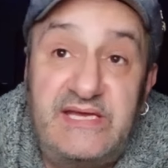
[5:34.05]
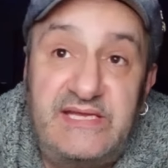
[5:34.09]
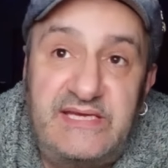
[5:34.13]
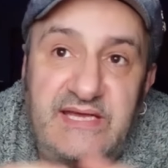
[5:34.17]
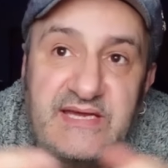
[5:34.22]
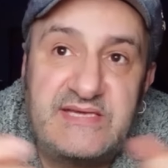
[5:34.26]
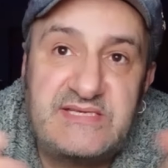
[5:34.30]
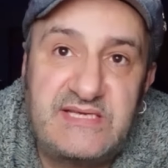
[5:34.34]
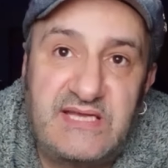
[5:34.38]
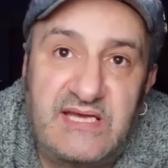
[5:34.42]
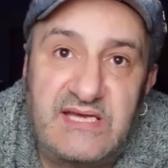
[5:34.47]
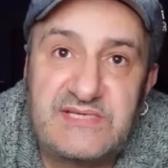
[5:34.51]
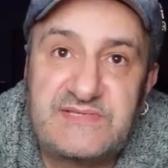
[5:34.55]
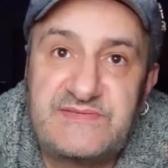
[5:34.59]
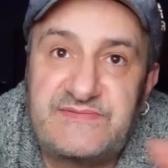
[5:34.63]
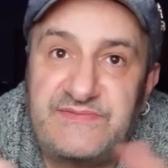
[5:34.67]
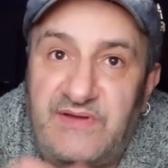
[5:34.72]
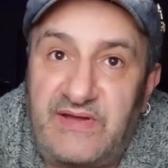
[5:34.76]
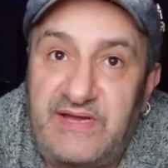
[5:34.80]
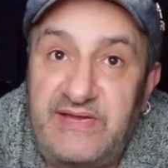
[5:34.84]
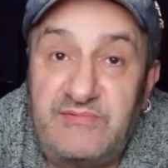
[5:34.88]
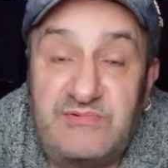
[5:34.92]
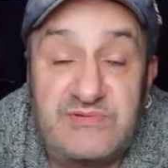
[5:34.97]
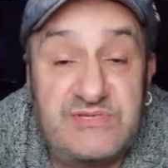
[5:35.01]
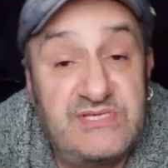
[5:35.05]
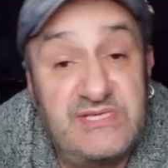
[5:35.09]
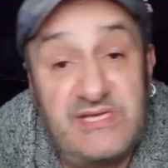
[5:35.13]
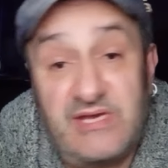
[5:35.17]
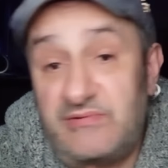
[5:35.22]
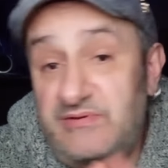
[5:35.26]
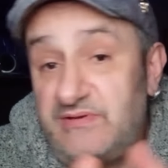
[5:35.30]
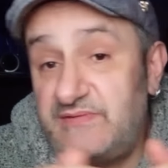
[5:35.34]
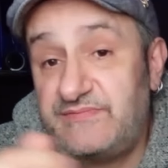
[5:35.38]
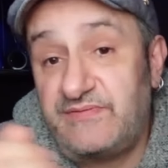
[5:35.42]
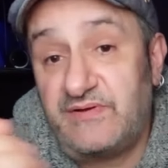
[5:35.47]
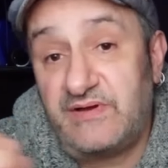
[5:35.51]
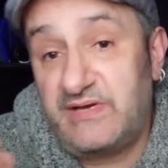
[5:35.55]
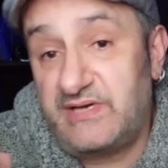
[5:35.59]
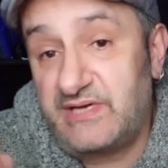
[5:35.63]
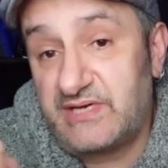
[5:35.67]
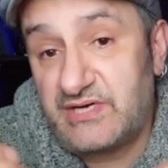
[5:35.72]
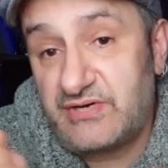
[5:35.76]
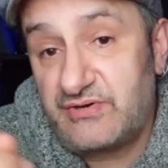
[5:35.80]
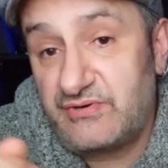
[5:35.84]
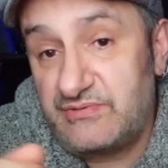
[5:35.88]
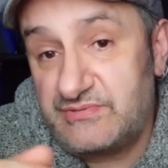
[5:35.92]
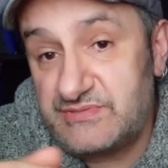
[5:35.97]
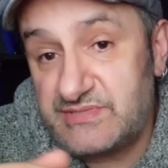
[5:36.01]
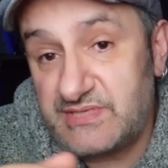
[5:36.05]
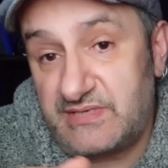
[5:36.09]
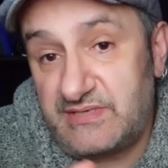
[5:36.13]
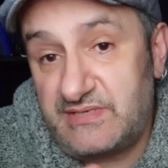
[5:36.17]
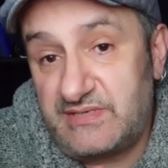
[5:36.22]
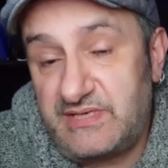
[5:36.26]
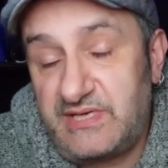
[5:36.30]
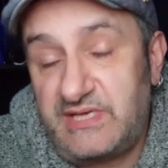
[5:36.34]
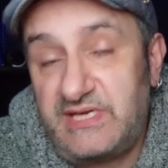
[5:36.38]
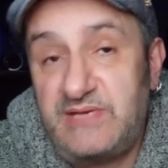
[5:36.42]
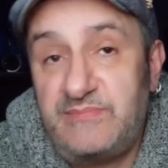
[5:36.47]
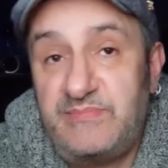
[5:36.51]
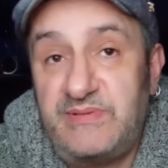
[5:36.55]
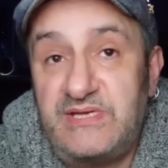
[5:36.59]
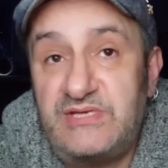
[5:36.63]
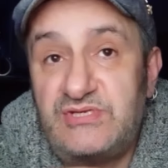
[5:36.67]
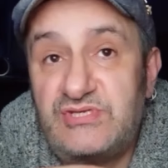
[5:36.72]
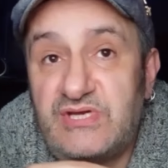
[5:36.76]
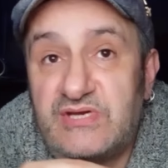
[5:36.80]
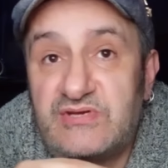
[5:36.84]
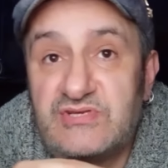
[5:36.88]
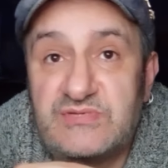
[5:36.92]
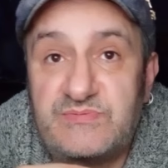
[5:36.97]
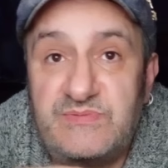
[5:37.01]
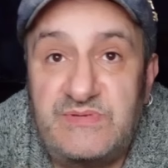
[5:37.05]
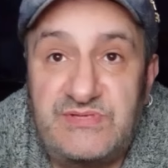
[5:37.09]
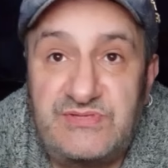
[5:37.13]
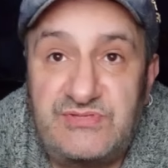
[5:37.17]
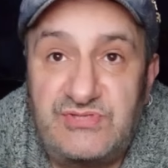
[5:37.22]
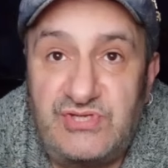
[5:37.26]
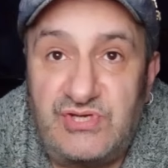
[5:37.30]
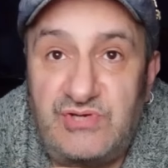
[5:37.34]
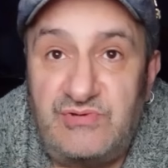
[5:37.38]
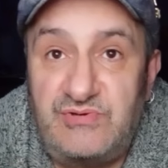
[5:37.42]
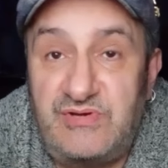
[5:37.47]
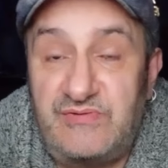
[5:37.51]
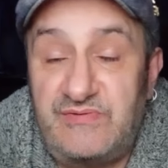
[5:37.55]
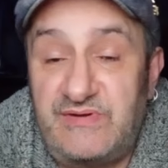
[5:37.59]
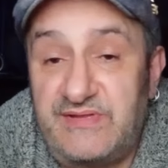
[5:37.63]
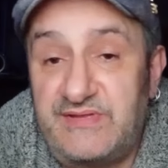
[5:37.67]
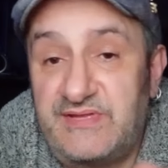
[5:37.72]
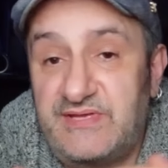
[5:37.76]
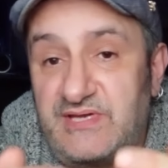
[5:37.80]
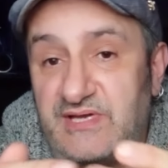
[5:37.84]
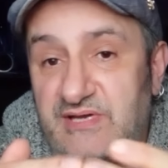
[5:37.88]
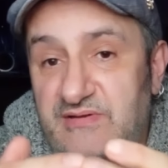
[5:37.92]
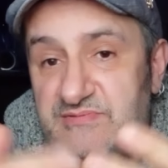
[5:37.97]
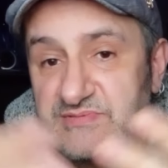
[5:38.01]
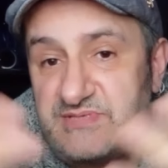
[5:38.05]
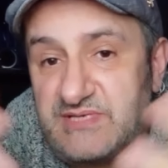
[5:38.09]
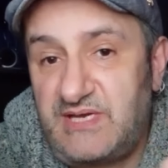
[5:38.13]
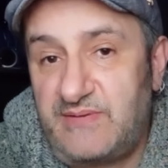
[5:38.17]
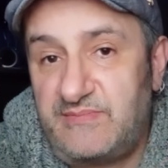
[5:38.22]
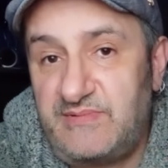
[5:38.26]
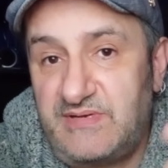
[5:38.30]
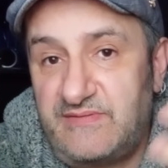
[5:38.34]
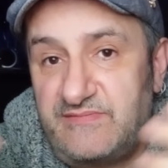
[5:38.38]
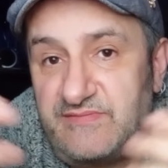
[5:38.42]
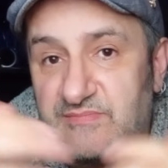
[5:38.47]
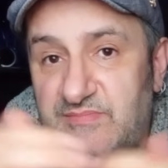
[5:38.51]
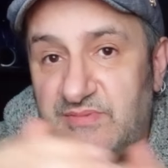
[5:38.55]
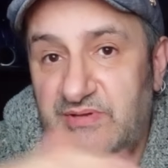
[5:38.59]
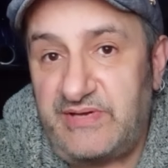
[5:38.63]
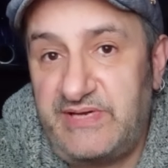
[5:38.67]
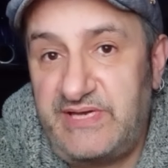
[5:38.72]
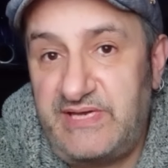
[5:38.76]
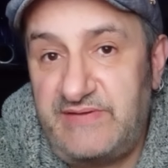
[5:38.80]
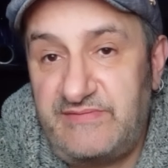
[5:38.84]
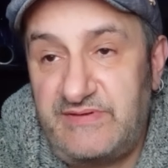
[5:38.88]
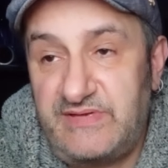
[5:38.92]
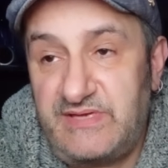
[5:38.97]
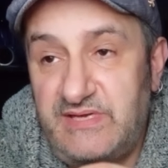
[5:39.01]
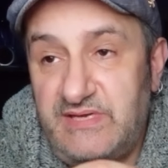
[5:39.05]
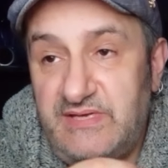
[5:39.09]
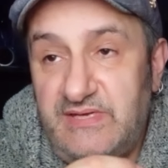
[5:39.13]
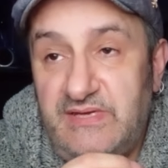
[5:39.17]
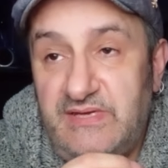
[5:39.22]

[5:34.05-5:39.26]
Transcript: Now, his last fight was his only fight at Cruiser, and he beat Joe Smith Jr., another guy who was coming up from light heavy.